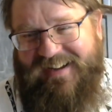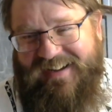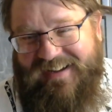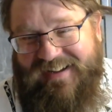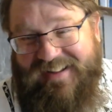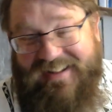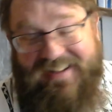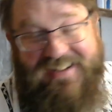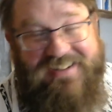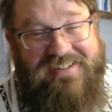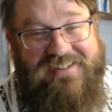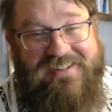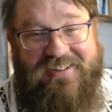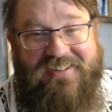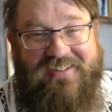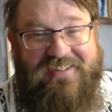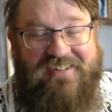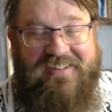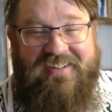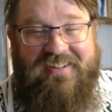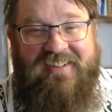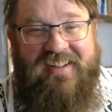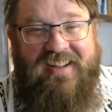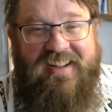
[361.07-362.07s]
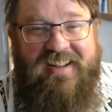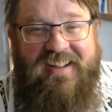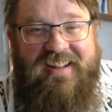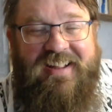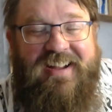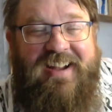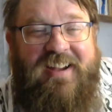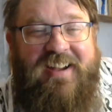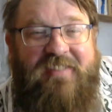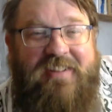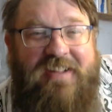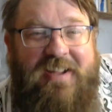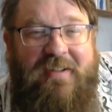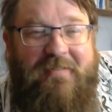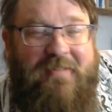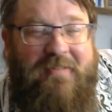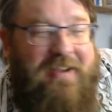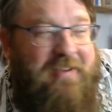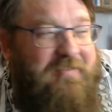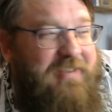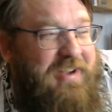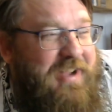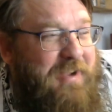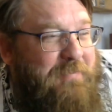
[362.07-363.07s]
That show's just like
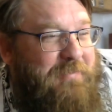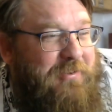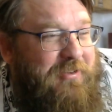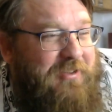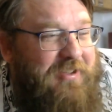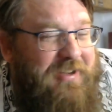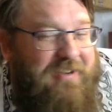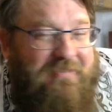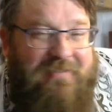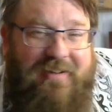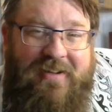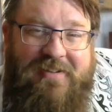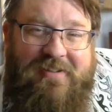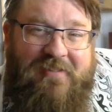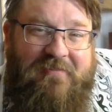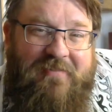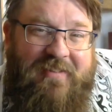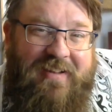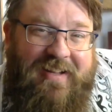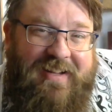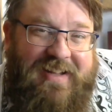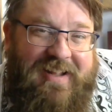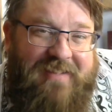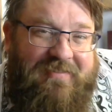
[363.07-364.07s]
every episode I watch, I feel like I have